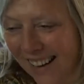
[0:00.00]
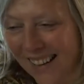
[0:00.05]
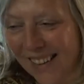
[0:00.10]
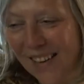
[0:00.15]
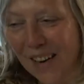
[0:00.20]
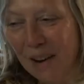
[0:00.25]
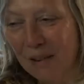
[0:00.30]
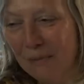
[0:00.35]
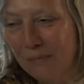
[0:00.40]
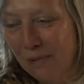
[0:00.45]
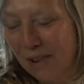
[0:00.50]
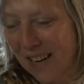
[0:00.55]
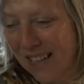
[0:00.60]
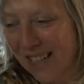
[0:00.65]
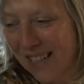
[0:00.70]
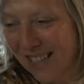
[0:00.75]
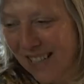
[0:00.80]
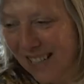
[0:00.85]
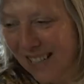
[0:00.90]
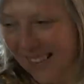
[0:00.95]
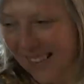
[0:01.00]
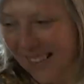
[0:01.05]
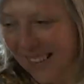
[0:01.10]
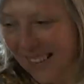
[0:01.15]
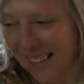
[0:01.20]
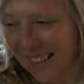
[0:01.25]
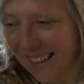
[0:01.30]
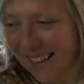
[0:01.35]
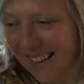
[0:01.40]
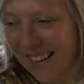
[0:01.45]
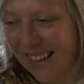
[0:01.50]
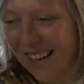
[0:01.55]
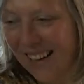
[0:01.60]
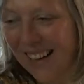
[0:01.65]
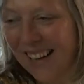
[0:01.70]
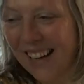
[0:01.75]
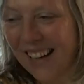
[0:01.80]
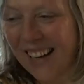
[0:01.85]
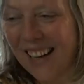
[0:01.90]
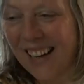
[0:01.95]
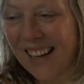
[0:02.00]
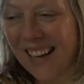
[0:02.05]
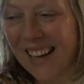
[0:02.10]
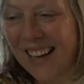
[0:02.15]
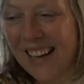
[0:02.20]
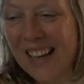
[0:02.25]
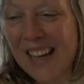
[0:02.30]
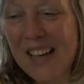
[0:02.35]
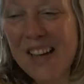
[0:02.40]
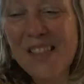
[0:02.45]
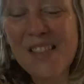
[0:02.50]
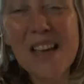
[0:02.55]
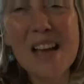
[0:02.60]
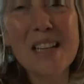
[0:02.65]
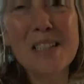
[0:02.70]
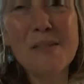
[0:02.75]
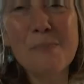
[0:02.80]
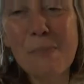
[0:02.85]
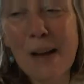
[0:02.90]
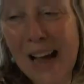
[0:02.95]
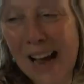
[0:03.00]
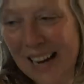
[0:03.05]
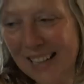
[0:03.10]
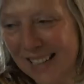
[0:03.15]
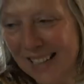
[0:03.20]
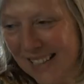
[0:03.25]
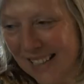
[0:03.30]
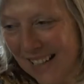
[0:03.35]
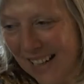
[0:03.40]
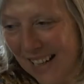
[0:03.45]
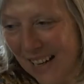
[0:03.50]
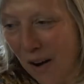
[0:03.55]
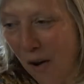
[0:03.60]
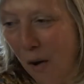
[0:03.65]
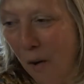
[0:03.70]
No pressure. There's Patty.